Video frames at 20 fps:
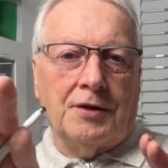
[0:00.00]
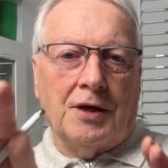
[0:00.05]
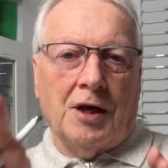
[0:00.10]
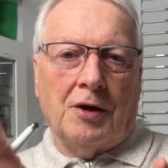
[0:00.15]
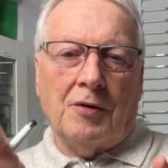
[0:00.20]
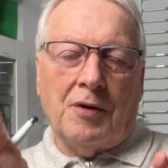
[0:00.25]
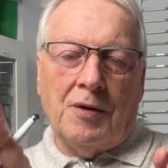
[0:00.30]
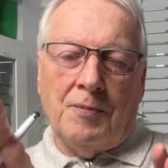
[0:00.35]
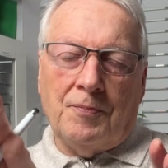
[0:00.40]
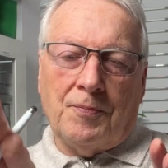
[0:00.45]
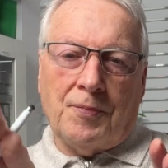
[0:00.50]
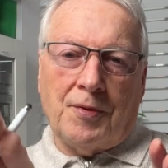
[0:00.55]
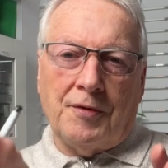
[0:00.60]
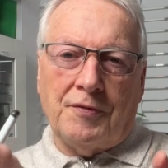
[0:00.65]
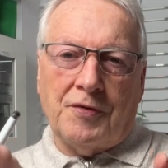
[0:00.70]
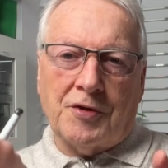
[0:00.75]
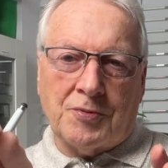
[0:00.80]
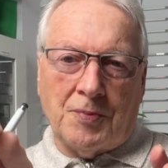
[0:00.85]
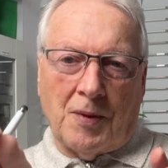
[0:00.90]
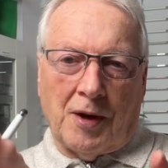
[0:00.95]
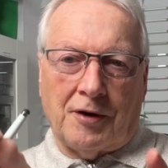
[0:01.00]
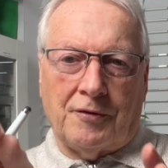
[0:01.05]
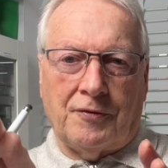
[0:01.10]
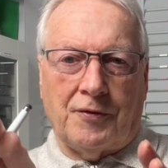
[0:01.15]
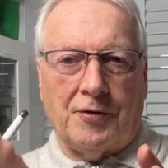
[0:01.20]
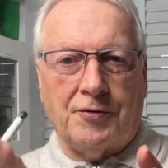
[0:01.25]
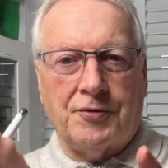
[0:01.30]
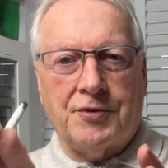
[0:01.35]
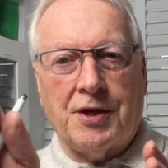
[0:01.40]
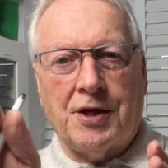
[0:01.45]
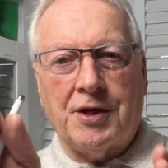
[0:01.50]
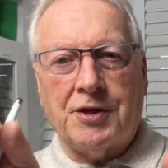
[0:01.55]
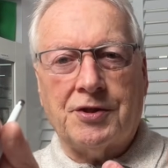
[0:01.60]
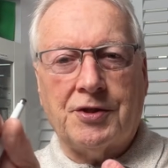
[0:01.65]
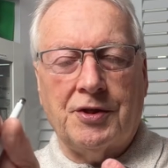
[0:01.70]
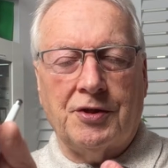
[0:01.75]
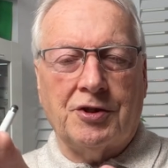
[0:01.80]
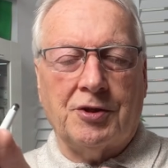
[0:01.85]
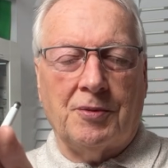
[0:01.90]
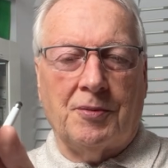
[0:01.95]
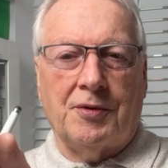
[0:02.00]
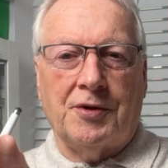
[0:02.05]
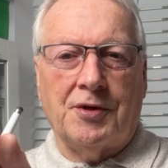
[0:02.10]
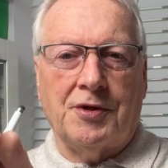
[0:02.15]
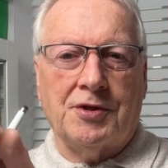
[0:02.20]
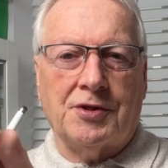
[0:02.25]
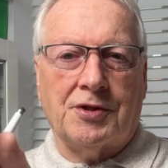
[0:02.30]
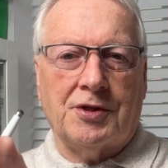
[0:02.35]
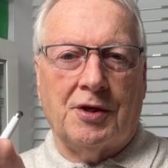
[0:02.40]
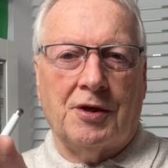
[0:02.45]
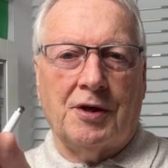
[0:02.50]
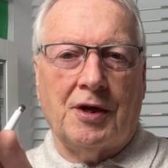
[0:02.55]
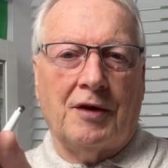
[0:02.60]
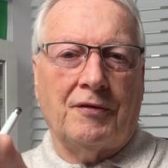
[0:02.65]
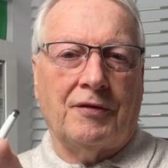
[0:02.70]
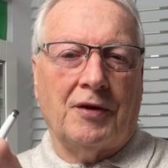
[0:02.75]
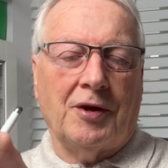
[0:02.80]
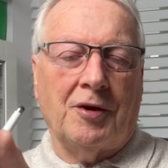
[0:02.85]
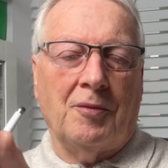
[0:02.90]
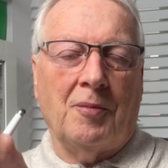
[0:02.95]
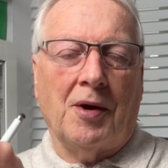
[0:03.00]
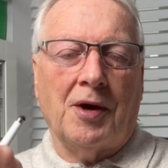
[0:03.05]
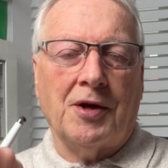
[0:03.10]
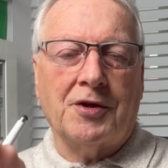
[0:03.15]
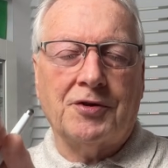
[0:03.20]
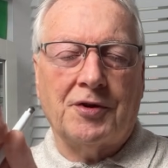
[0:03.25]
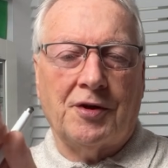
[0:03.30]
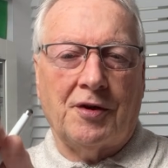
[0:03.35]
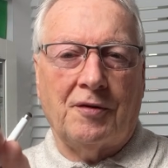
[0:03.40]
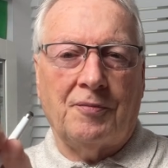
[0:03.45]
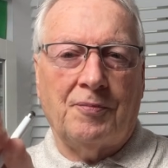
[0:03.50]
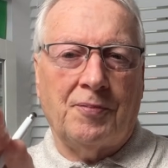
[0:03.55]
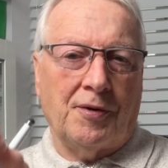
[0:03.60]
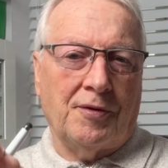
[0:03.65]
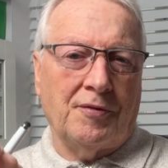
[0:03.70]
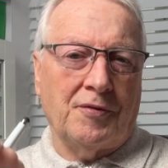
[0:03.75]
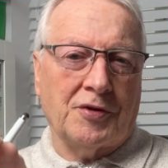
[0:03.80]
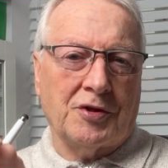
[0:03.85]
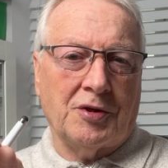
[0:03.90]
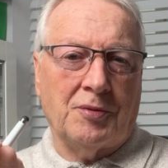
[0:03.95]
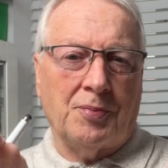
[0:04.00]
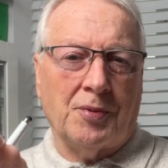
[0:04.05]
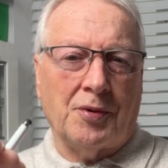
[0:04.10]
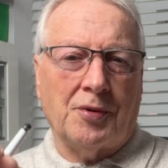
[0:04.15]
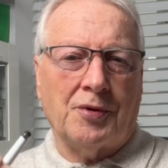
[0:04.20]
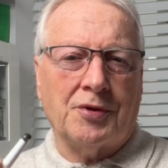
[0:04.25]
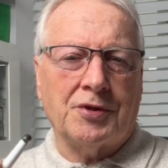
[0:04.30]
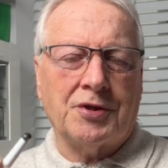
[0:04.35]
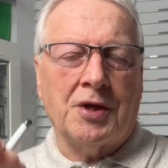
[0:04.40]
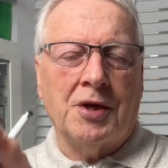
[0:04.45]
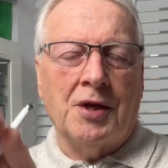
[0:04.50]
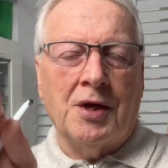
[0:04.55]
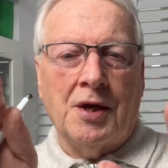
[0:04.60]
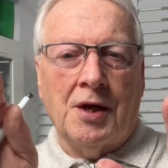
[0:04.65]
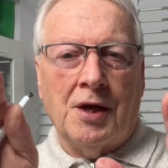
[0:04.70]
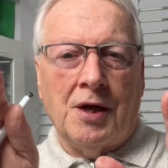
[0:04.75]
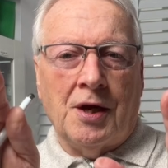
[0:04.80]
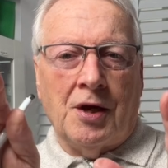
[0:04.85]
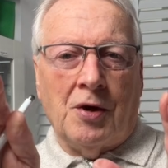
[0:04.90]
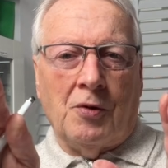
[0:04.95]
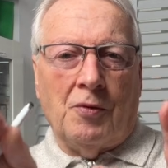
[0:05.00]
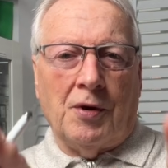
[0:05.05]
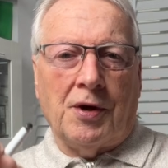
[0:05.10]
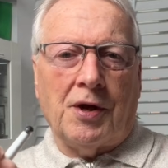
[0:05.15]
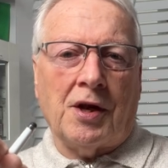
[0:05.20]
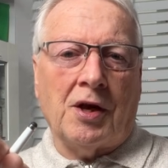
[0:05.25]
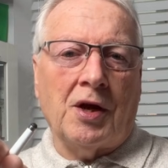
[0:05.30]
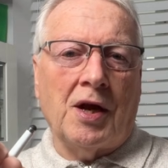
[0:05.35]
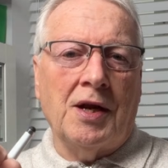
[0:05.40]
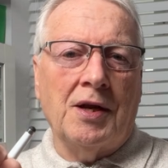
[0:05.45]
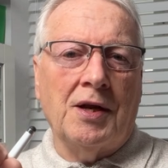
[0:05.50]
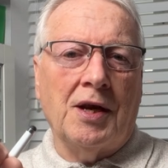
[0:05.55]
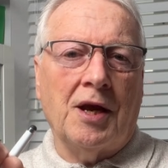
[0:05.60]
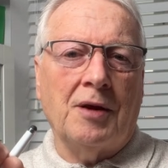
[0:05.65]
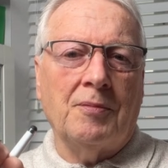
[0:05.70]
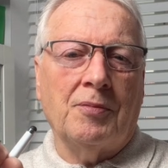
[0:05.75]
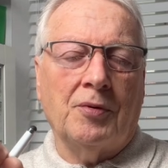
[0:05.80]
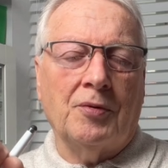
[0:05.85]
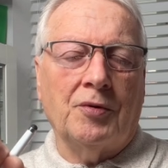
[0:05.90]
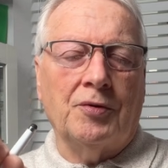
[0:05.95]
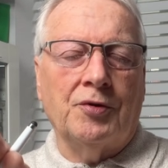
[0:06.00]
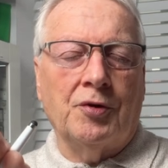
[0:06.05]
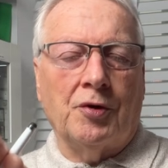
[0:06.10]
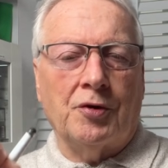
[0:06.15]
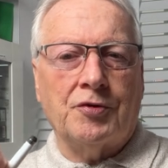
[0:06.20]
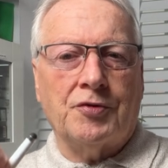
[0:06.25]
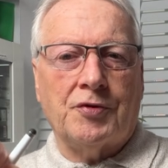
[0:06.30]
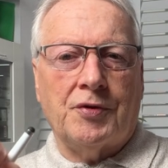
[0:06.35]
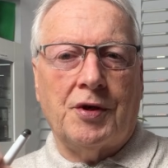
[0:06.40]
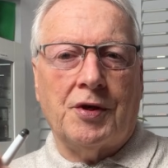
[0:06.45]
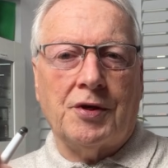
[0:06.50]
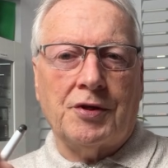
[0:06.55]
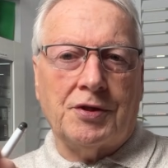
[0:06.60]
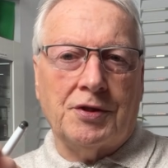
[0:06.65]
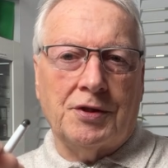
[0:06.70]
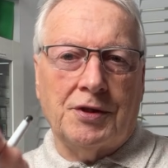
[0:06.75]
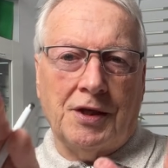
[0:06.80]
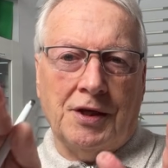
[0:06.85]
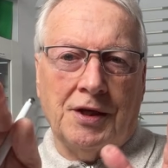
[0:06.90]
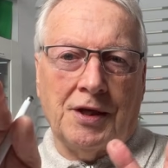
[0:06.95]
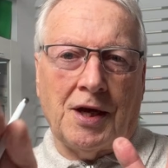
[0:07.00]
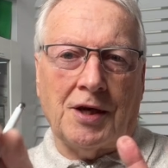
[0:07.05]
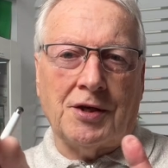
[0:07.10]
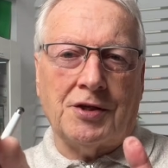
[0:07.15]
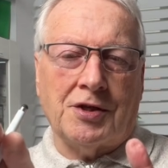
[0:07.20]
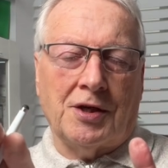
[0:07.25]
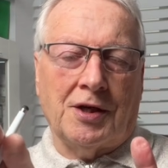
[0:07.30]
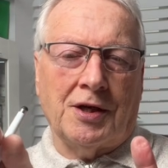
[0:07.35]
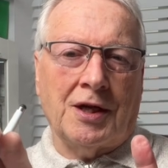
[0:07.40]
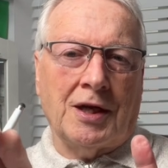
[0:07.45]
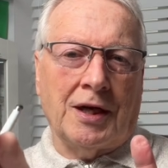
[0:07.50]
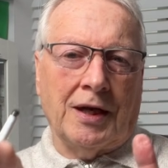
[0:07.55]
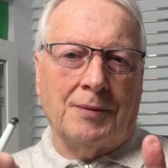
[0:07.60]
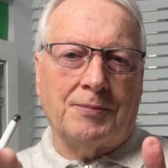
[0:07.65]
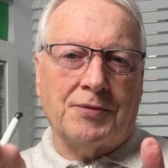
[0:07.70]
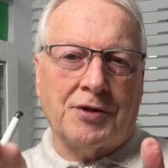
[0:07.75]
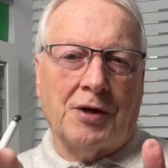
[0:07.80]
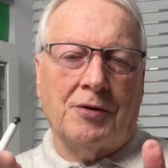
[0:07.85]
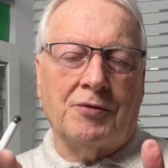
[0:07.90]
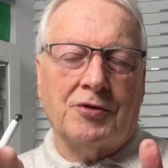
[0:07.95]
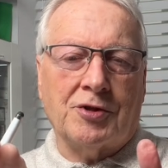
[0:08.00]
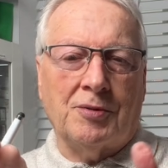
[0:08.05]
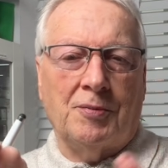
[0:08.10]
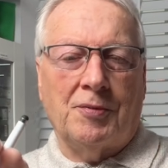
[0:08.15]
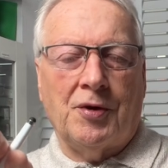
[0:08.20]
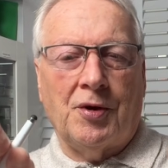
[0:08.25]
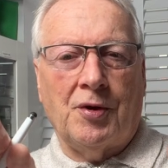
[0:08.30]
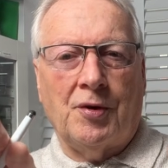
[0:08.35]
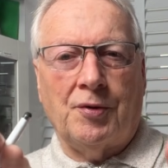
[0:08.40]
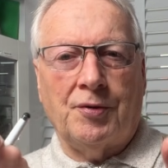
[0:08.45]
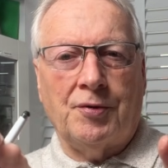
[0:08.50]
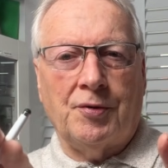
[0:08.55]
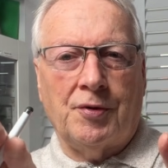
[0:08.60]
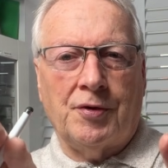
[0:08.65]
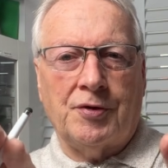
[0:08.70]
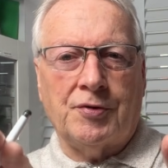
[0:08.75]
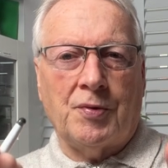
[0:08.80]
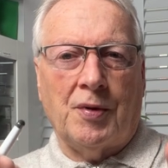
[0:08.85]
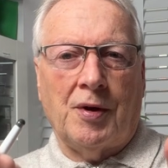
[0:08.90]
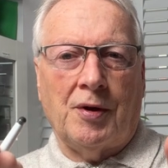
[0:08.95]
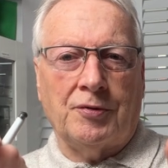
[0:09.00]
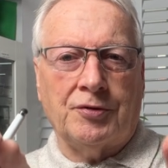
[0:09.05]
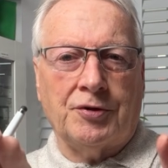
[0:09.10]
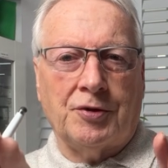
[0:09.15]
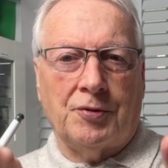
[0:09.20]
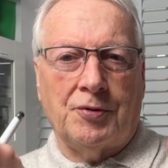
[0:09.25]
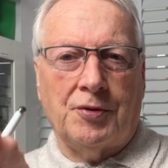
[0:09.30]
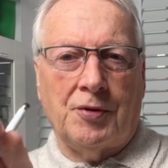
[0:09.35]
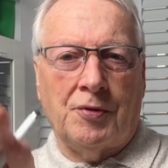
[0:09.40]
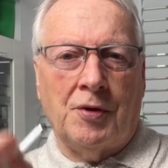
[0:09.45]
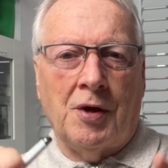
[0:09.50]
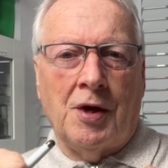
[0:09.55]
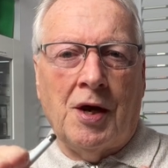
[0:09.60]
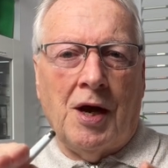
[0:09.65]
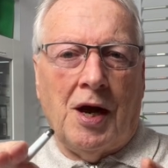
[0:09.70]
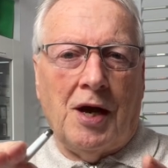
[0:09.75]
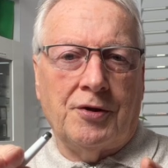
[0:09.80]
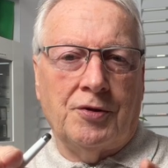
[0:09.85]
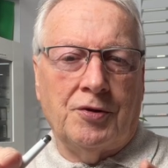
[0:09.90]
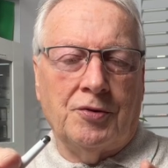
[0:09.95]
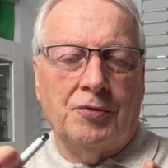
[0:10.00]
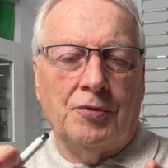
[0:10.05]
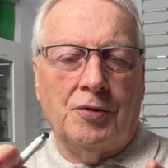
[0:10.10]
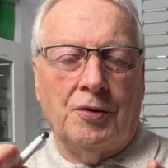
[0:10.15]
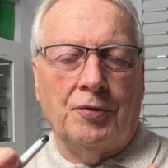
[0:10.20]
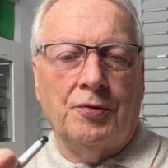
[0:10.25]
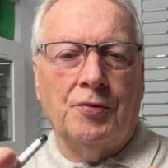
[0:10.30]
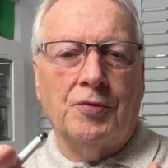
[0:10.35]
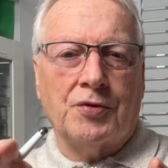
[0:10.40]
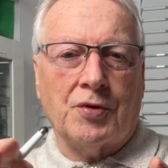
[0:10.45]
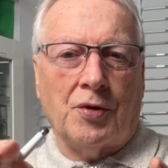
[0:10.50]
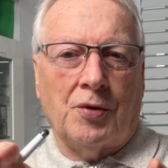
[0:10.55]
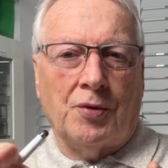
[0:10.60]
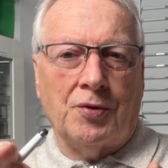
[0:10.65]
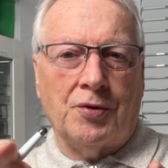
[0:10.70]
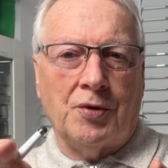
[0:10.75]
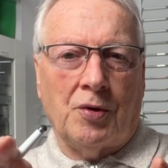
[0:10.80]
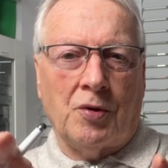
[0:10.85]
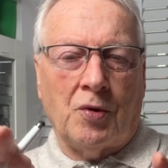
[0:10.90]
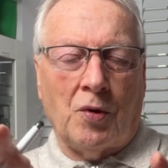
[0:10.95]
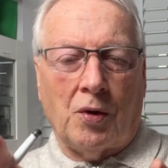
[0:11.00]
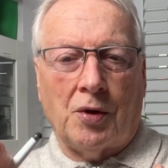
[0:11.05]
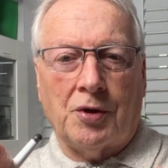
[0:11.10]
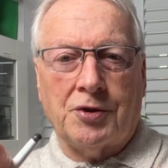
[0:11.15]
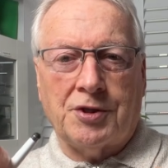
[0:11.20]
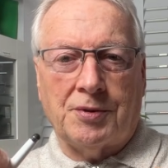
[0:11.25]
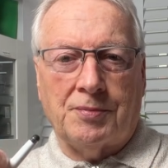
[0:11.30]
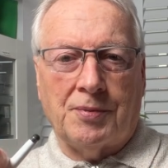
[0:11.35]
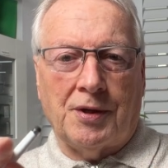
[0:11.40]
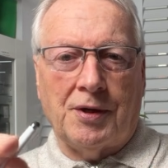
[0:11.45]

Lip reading: Now, in previous microphone tests, in some of these Lavalier mics that I've previously bought, when I enable noise reduction, it actually clips out some of the audio as well, so you do lose audio quality.